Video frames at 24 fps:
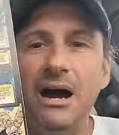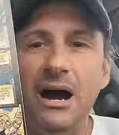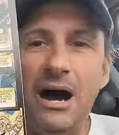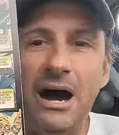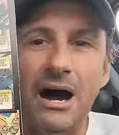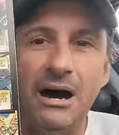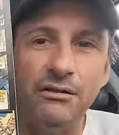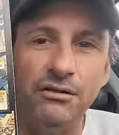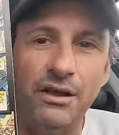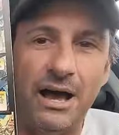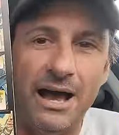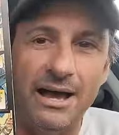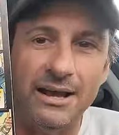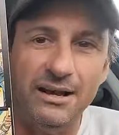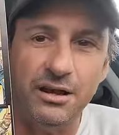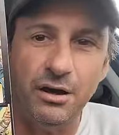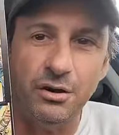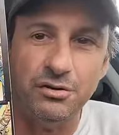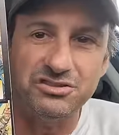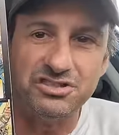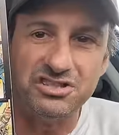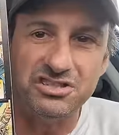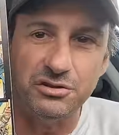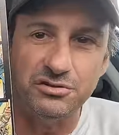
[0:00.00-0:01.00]
Uh,
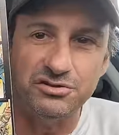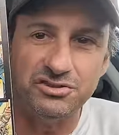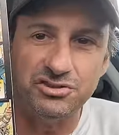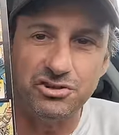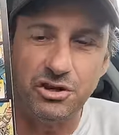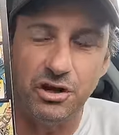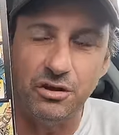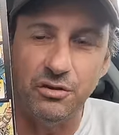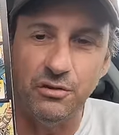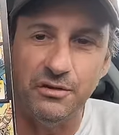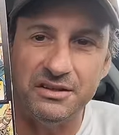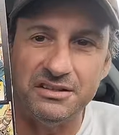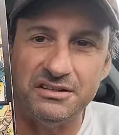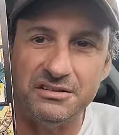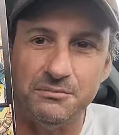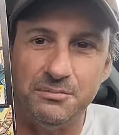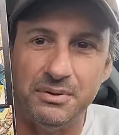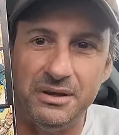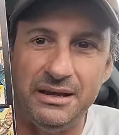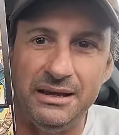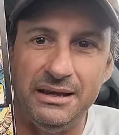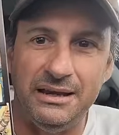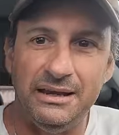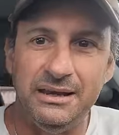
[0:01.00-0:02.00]
Lion-O still struggling to
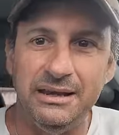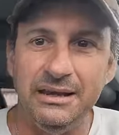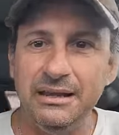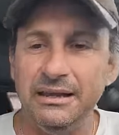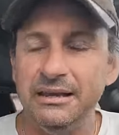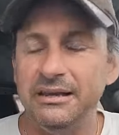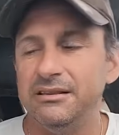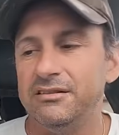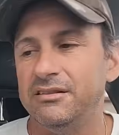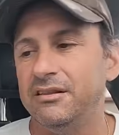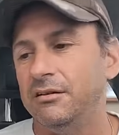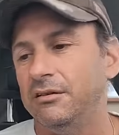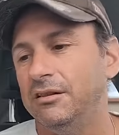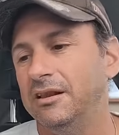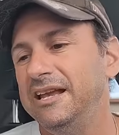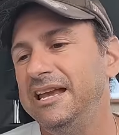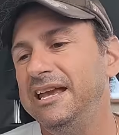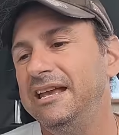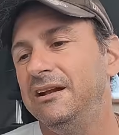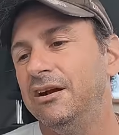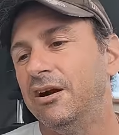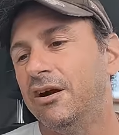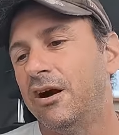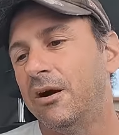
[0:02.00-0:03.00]
be the
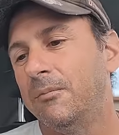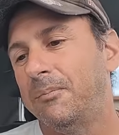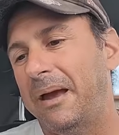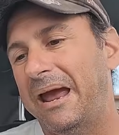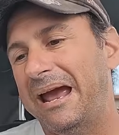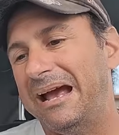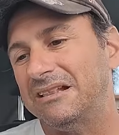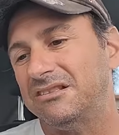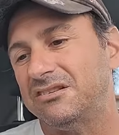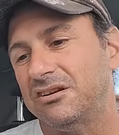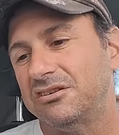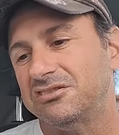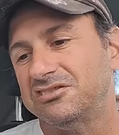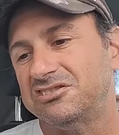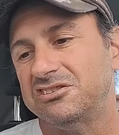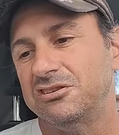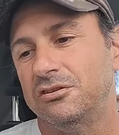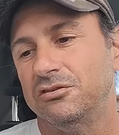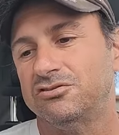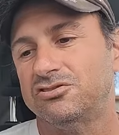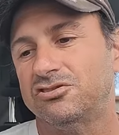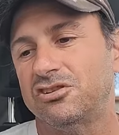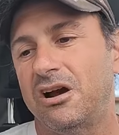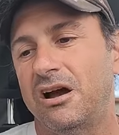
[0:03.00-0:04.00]
leader. Panther
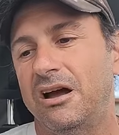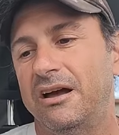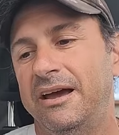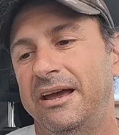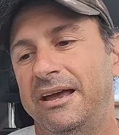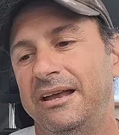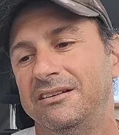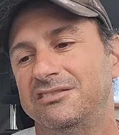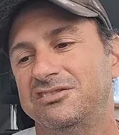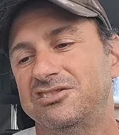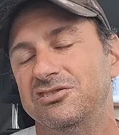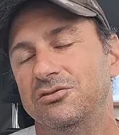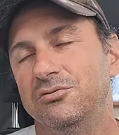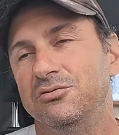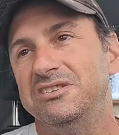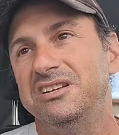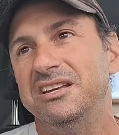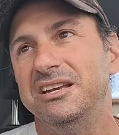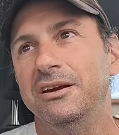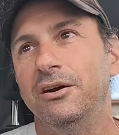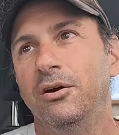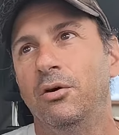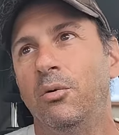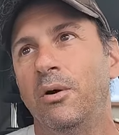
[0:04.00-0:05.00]
still trying to
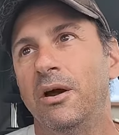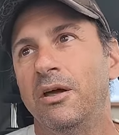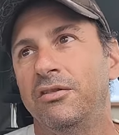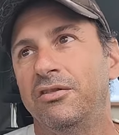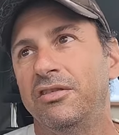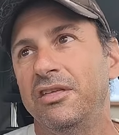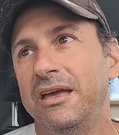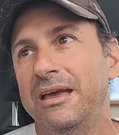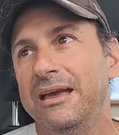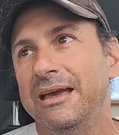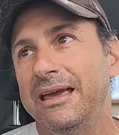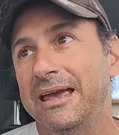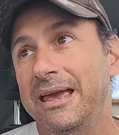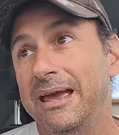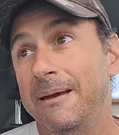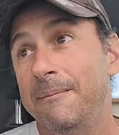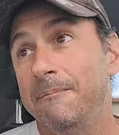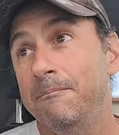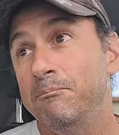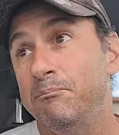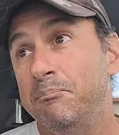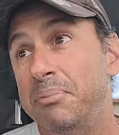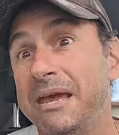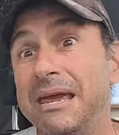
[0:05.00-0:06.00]
deal with
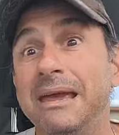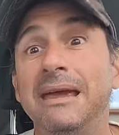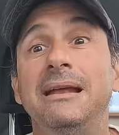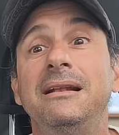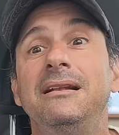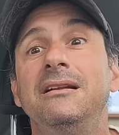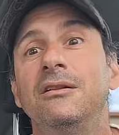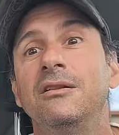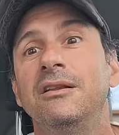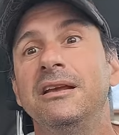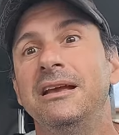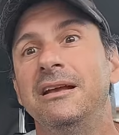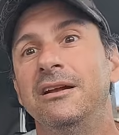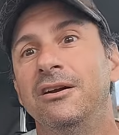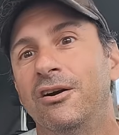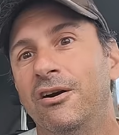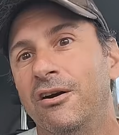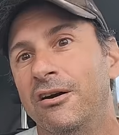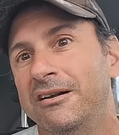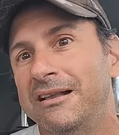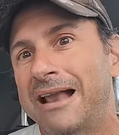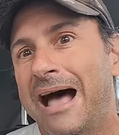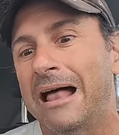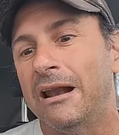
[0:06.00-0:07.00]
him being the
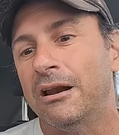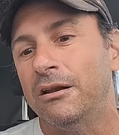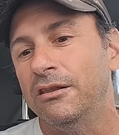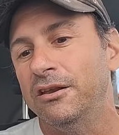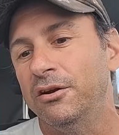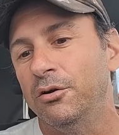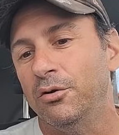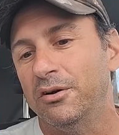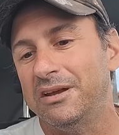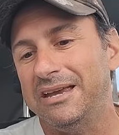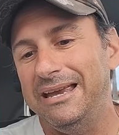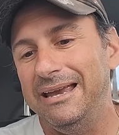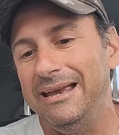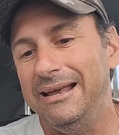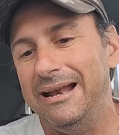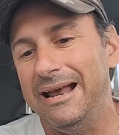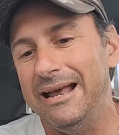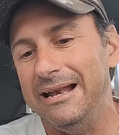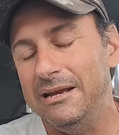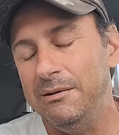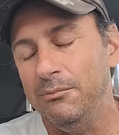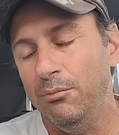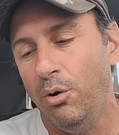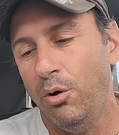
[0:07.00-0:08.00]
leader and not a little kid
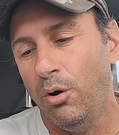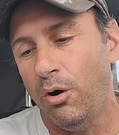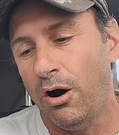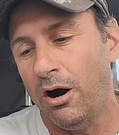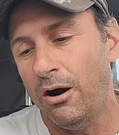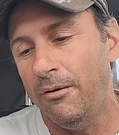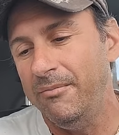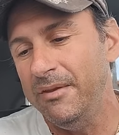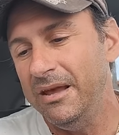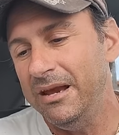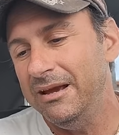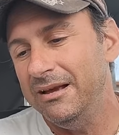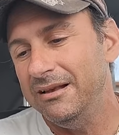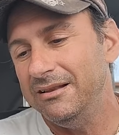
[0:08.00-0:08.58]
anymore.